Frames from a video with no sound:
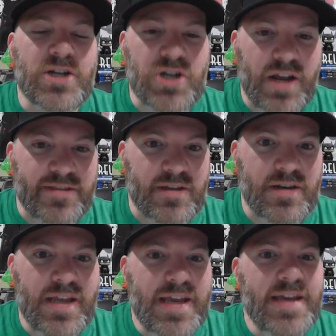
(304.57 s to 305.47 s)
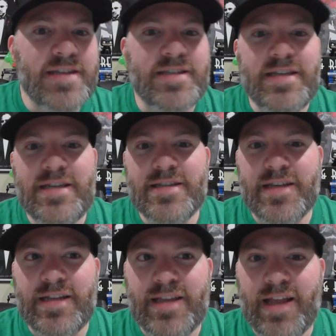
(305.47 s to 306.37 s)
Jonathan sees
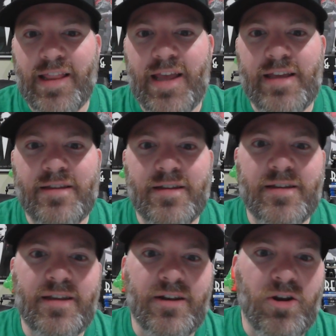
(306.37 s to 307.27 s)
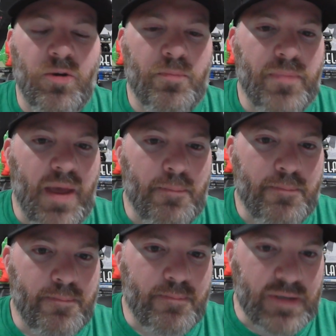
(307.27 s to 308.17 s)
like that, like, you know, that
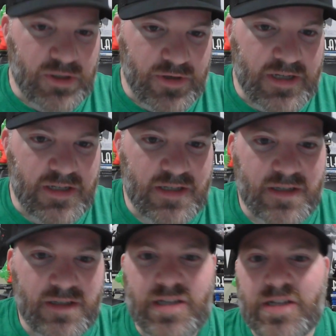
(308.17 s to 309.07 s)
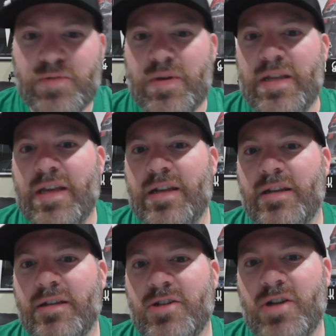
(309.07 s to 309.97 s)
Patrice, Sydney Sweeney,
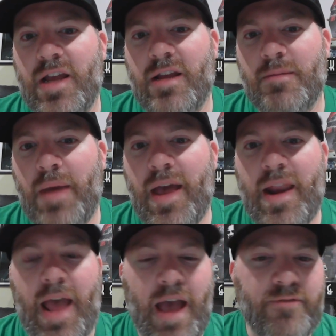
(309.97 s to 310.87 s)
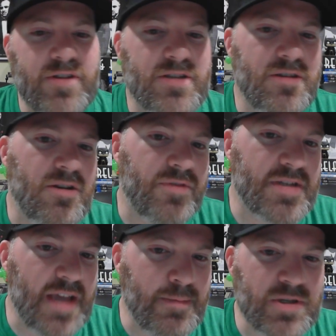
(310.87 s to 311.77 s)
and Ben have this, you know,
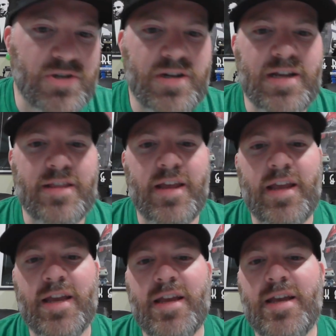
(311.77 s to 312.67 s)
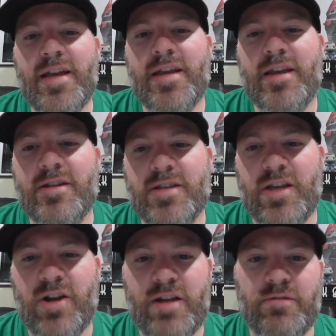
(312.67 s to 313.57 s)
this chemistry, and like he's like,
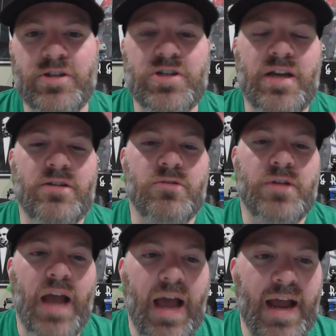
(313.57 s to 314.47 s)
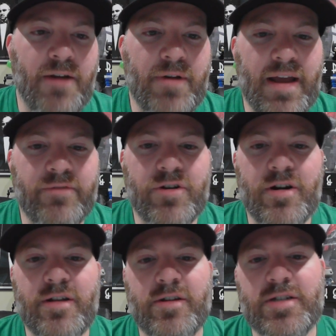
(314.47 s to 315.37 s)
you know, I didn't really share a new guy or
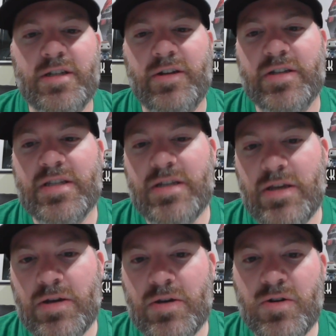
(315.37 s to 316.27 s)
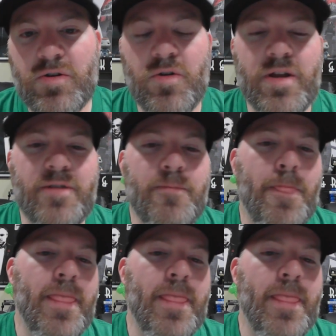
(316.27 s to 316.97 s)
whatever, and they're like, it's new, and